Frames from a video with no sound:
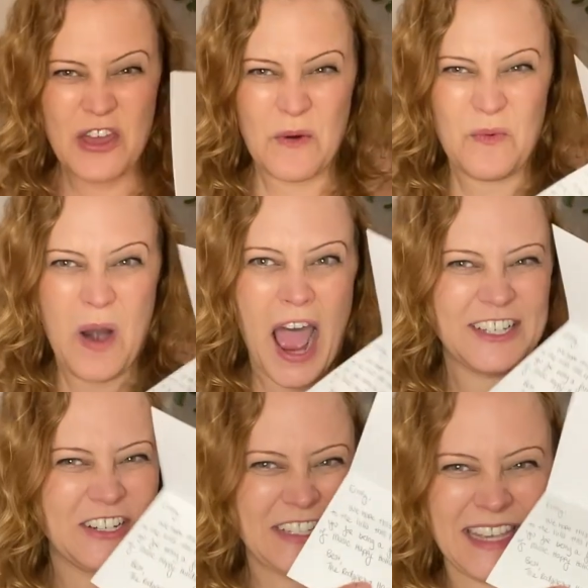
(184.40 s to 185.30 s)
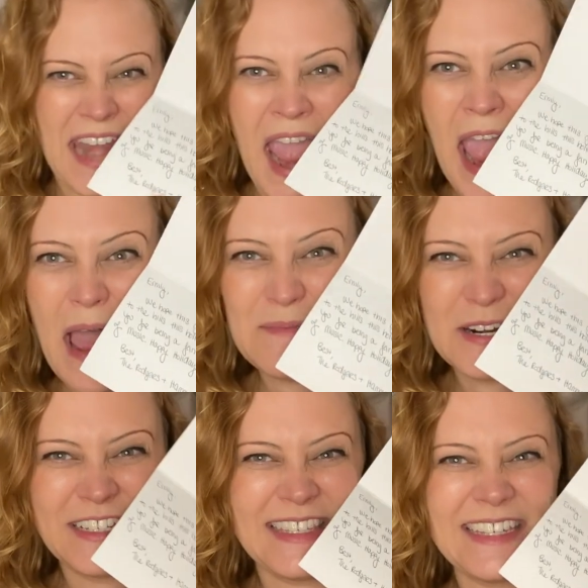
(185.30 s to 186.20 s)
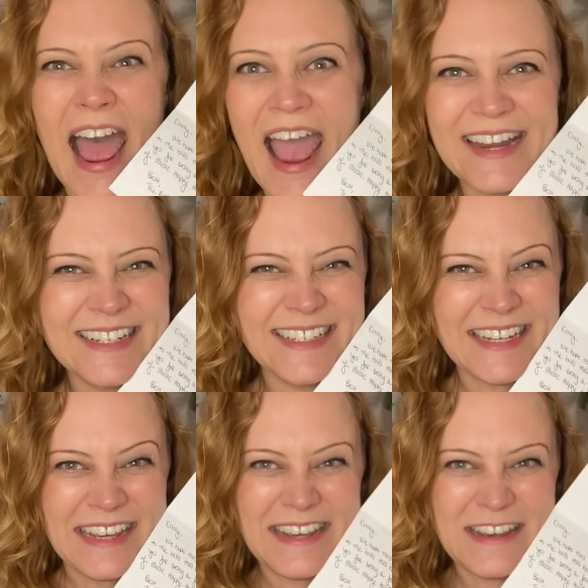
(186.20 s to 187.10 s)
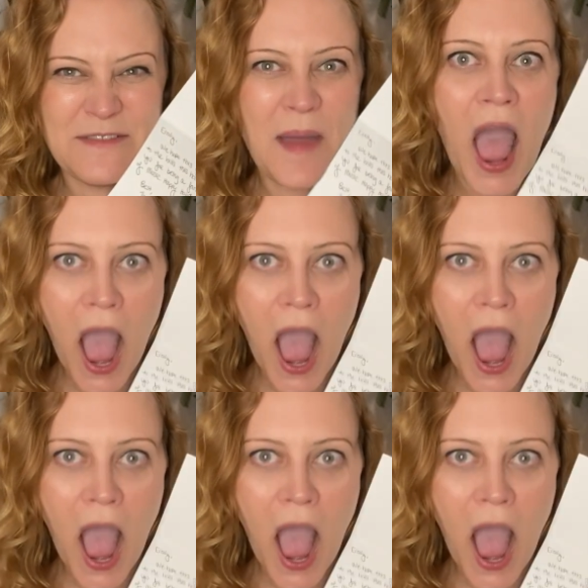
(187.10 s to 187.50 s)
the Rodgers and Hammerstein team.